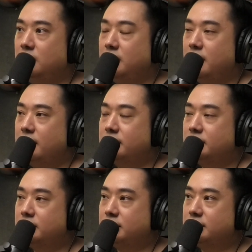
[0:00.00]
Yeah. It's
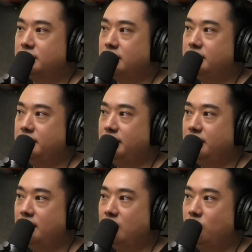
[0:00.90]
this idea
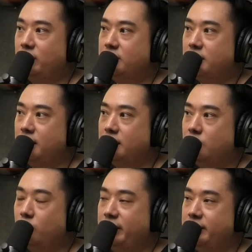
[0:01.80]
that we
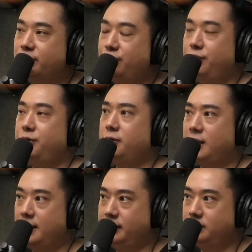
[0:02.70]

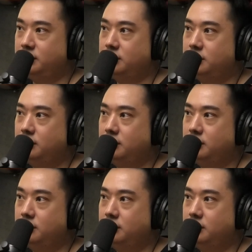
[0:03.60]
internalize